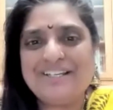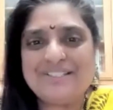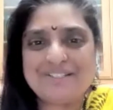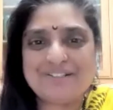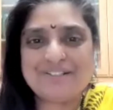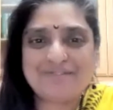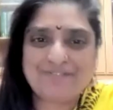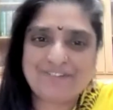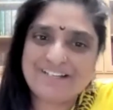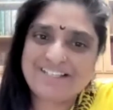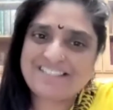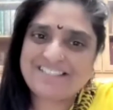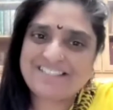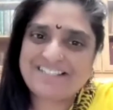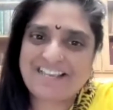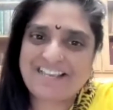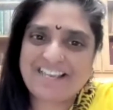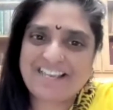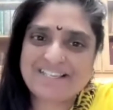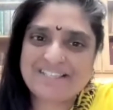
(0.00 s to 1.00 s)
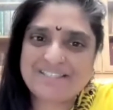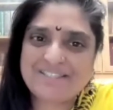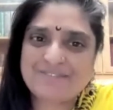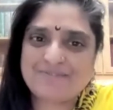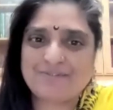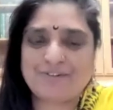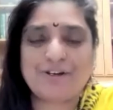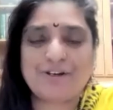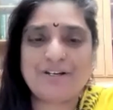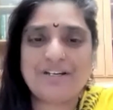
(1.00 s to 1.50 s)
The first day is
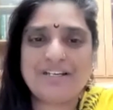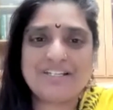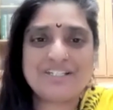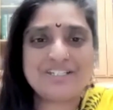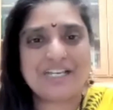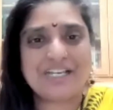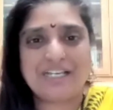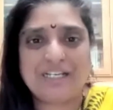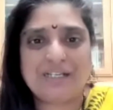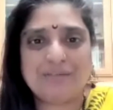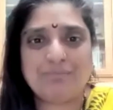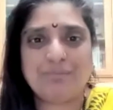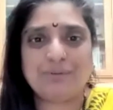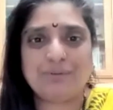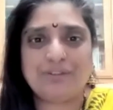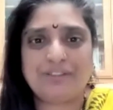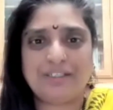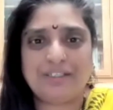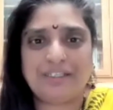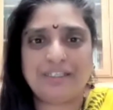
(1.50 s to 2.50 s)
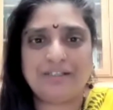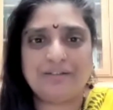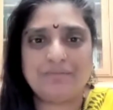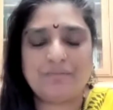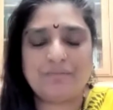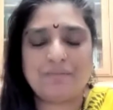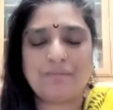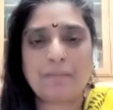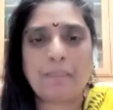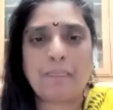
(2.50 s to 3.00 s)
for Shailaputri.
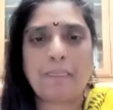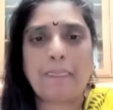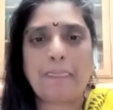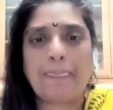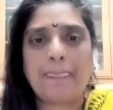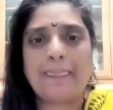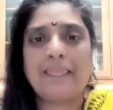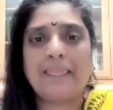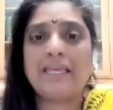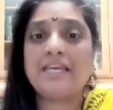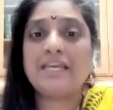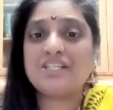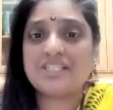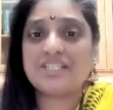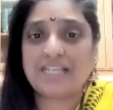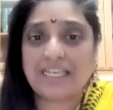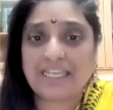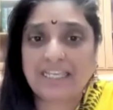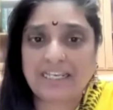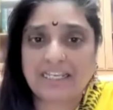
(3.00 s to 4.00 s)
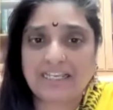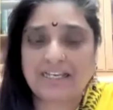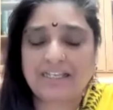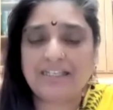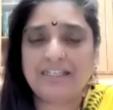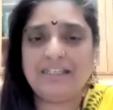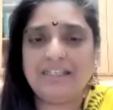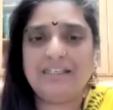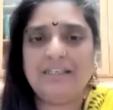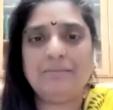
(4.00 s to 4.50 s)

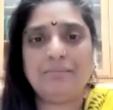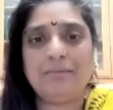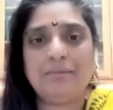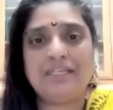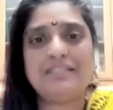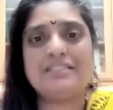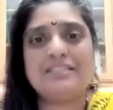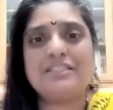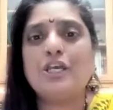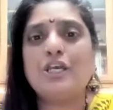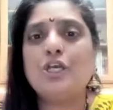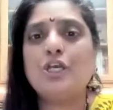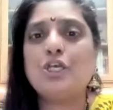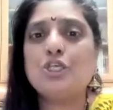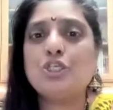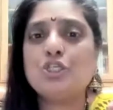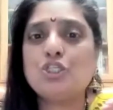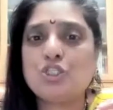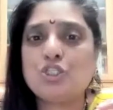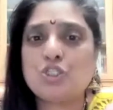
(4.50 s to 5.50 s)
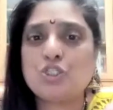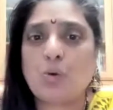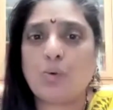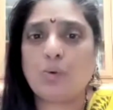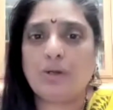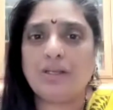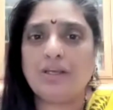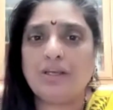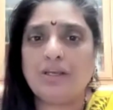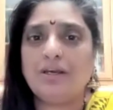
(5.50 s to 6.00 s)
Shaila means
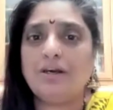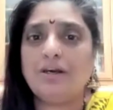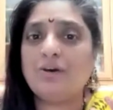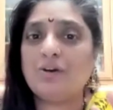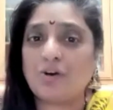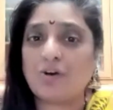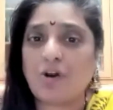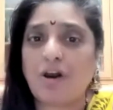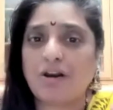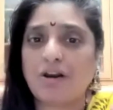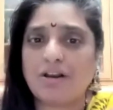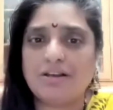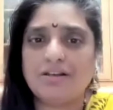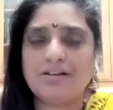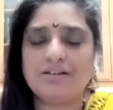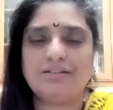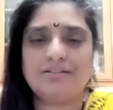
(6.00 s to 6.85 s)
stone, rock,